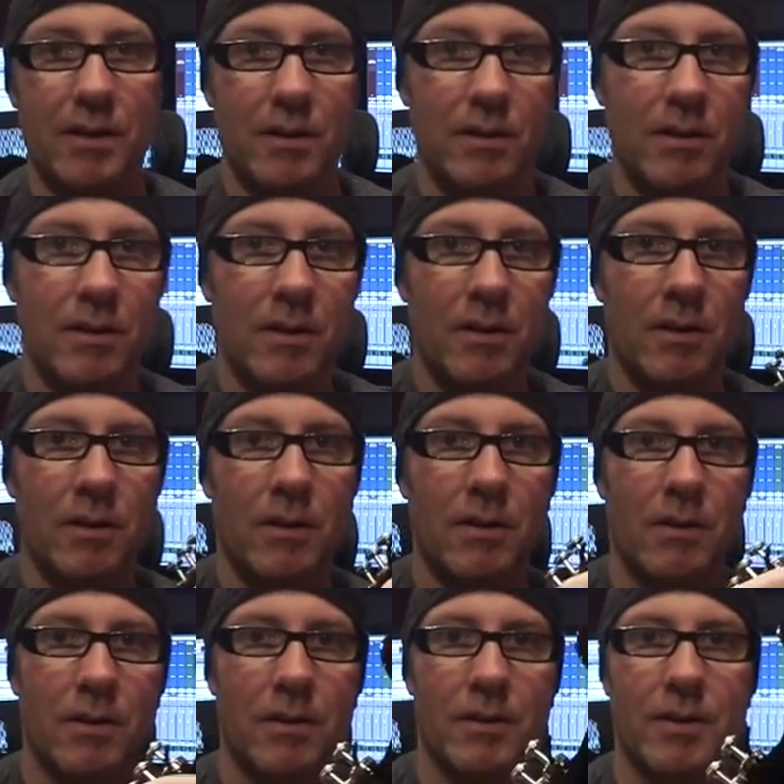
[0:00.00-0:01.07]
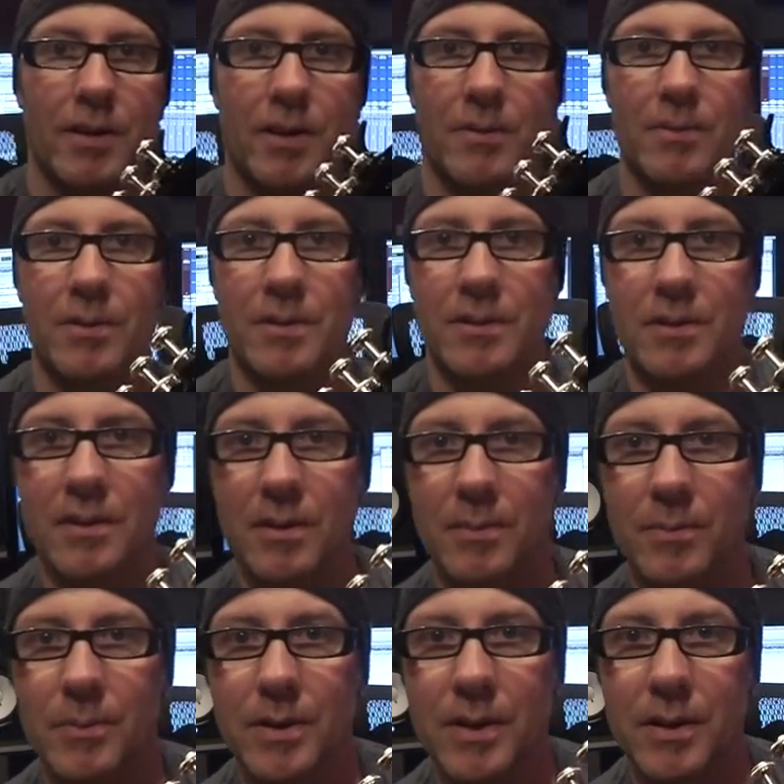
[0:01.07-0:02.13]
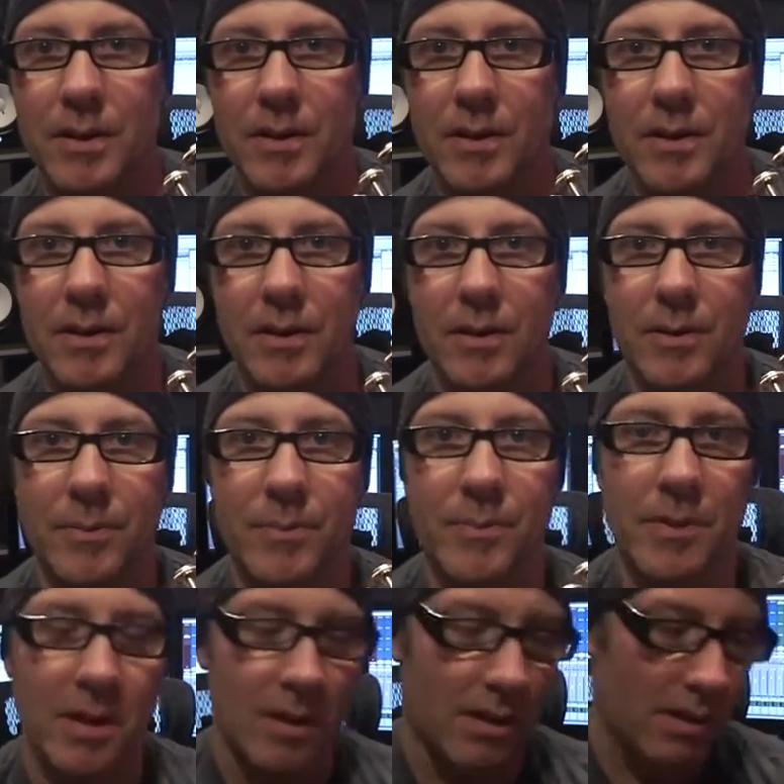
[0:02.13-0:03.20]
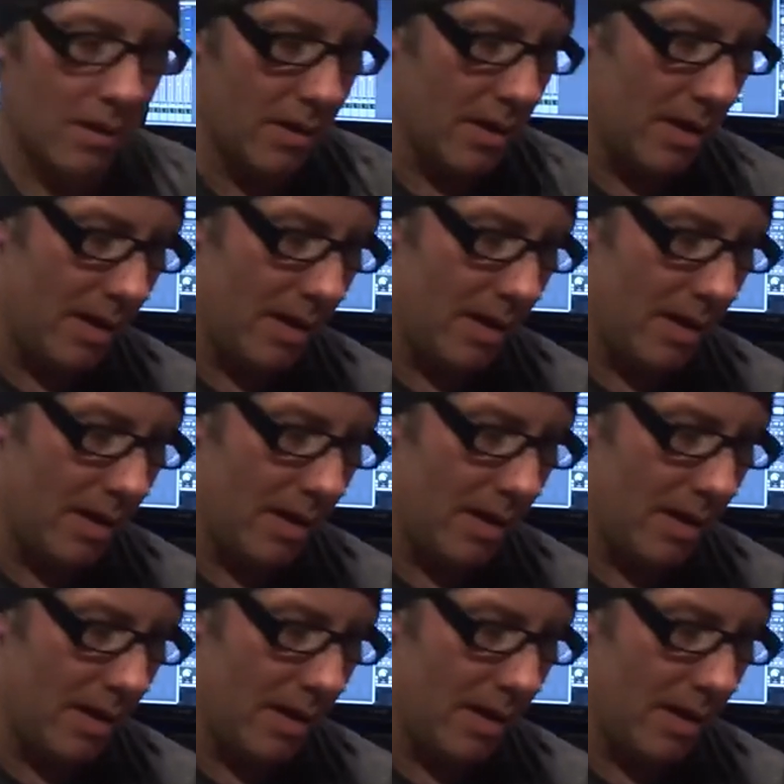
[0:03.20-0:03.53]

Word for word: Uh, you can't really see them, but there you go.